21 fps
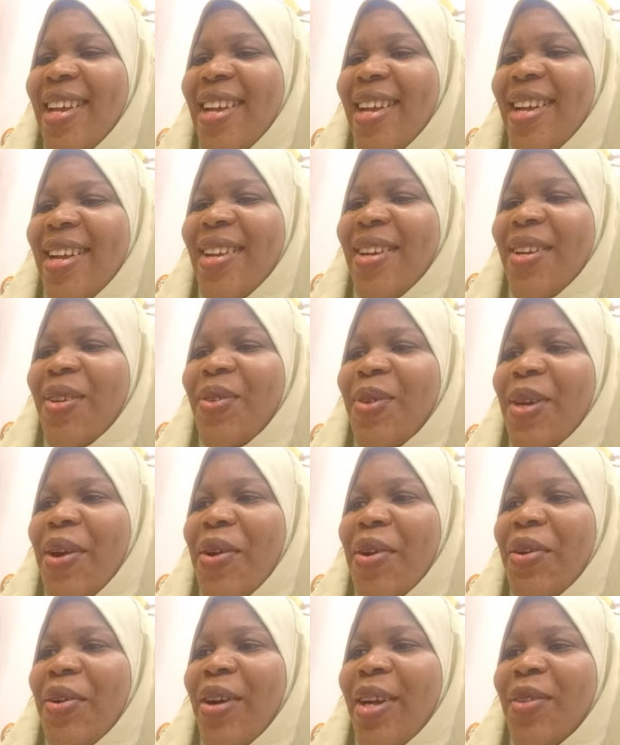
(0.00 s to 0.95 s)
Don't
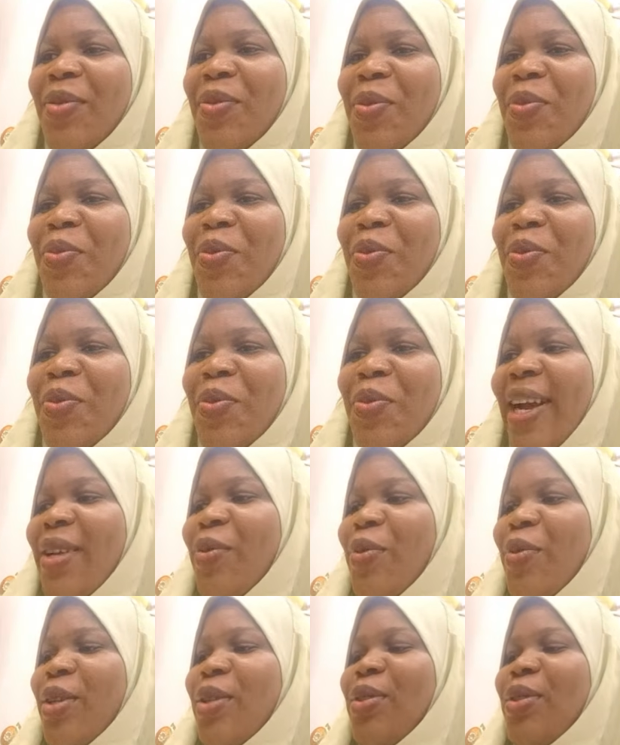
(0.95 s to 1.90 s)
worry, God will provide.
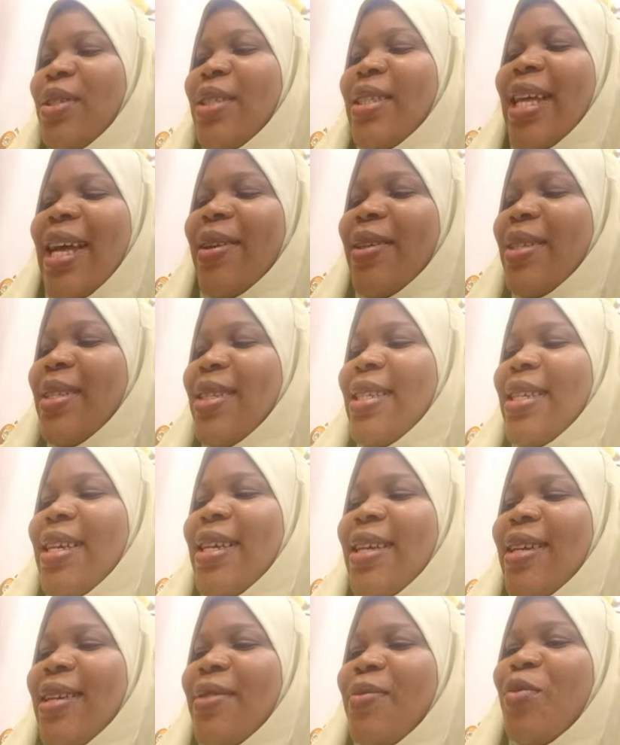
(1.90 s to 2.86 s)
Once you start
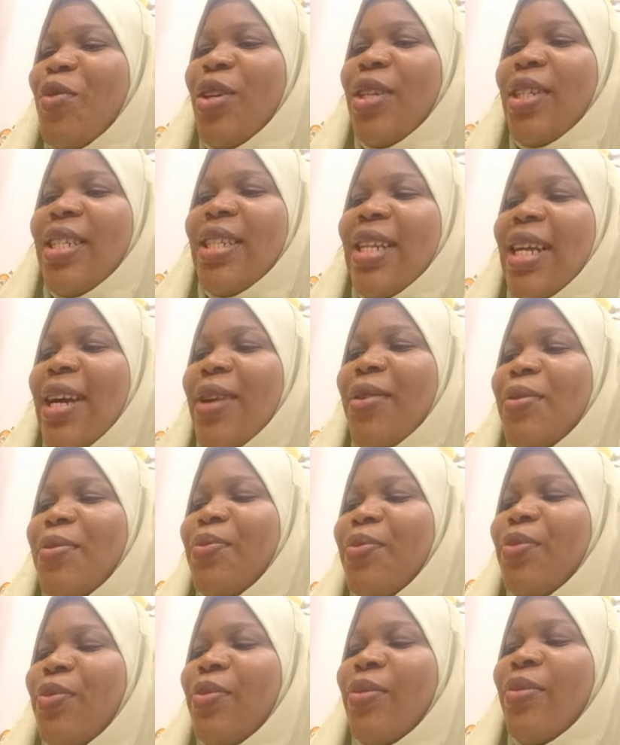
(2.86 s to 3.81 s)
seeing money now,
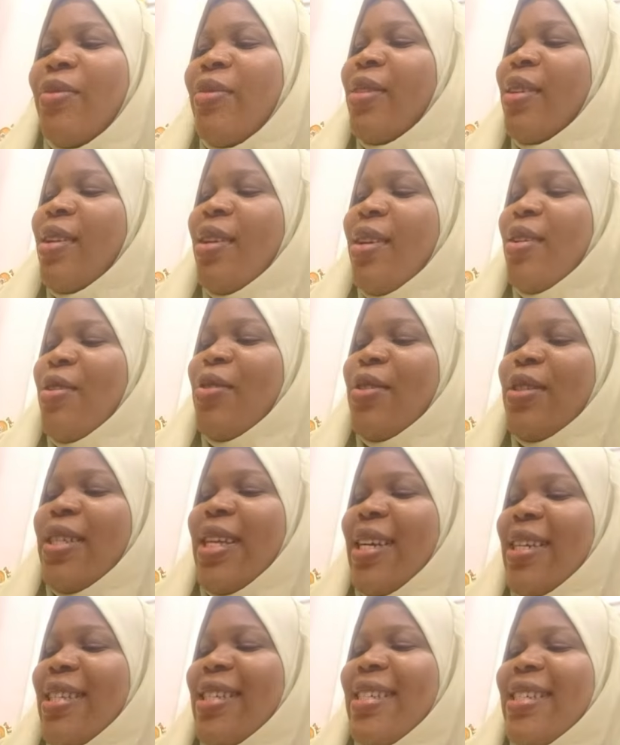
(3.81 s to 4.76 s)
you
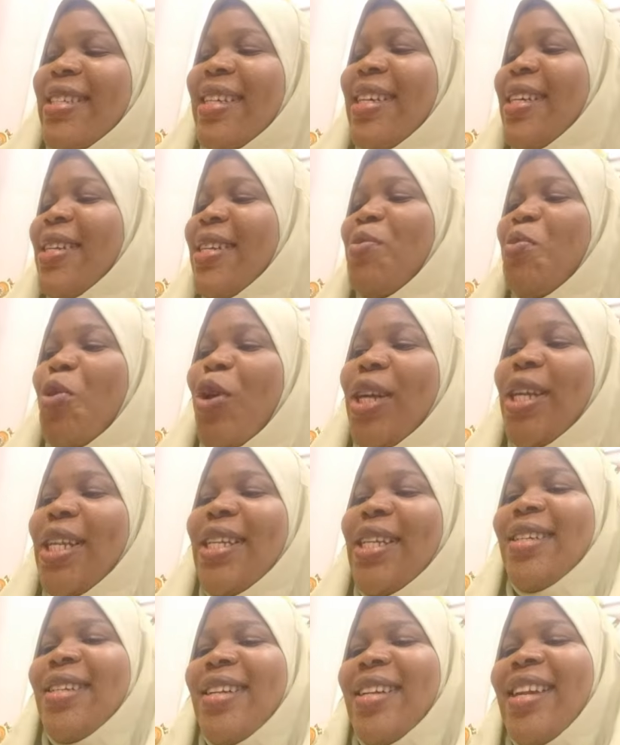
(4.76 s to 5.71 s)
start seeing
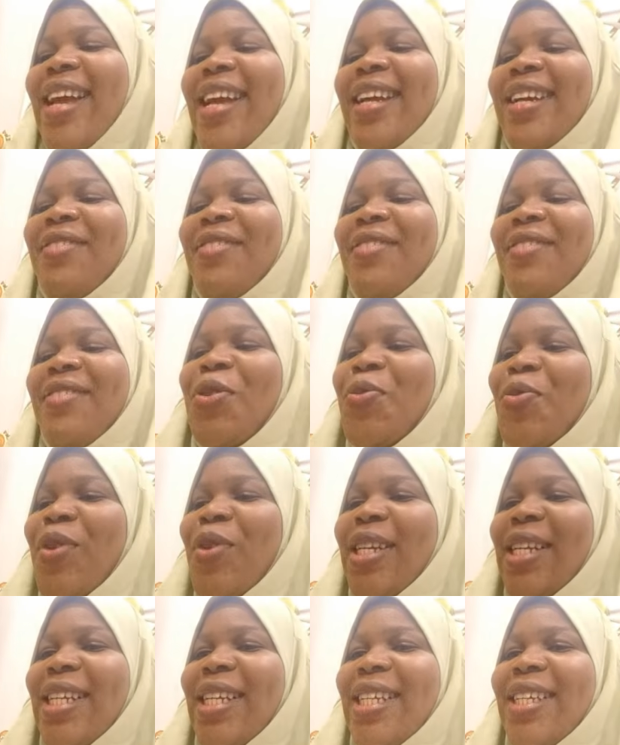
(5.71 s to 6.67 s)
money, like real
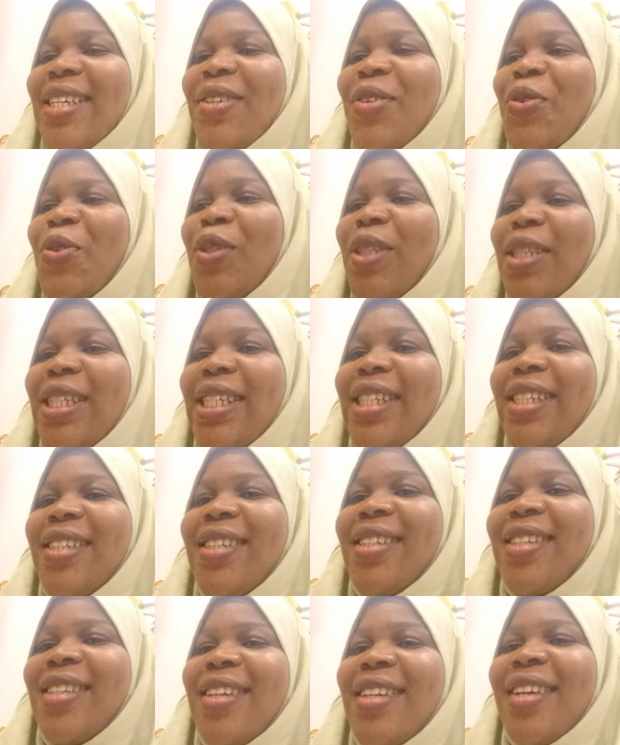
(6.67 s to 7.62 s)
money. Kudi,
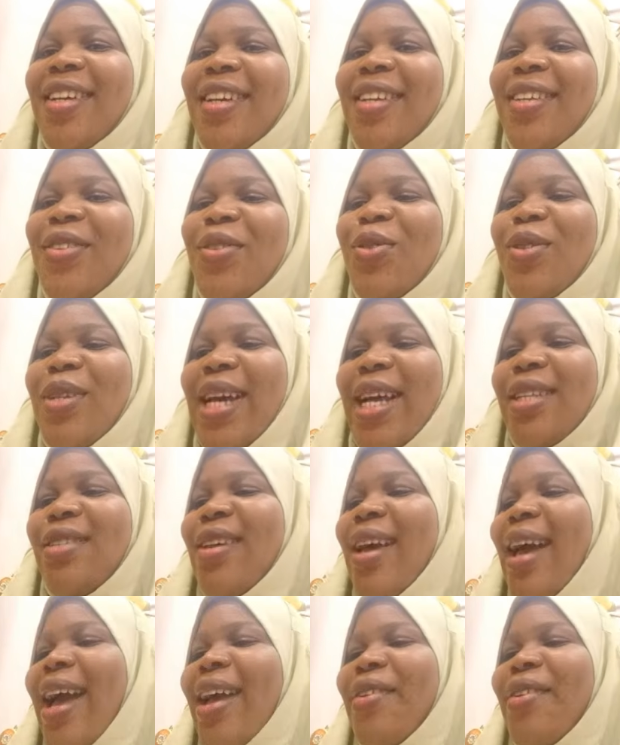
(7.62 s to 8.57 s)
you get
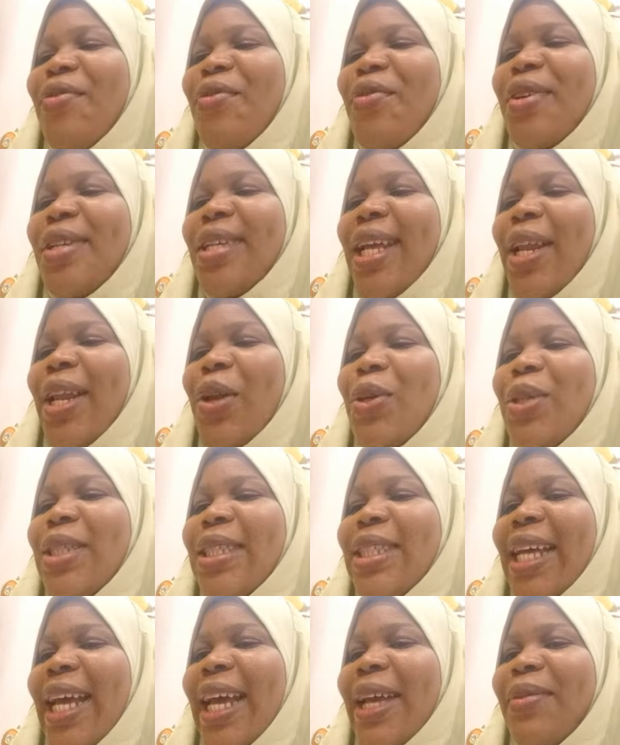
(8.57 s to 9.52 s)
your iPhone in no
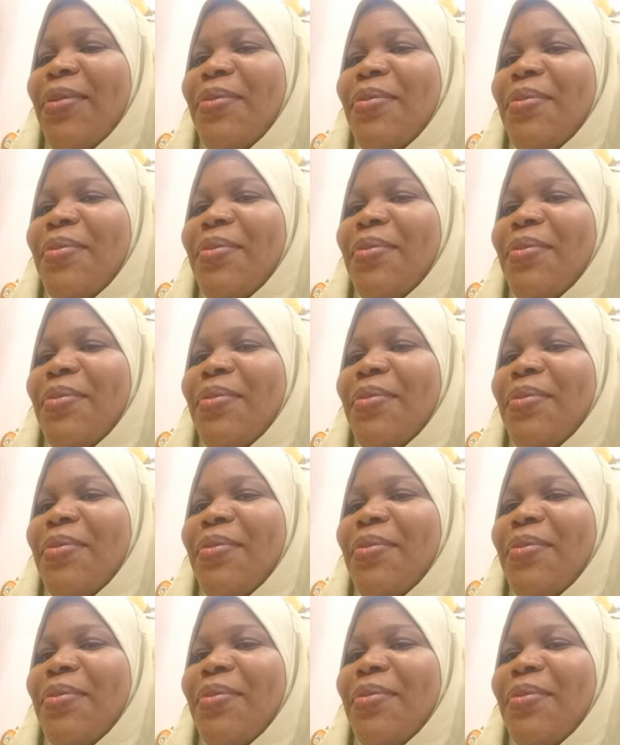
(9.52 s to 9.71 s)
time.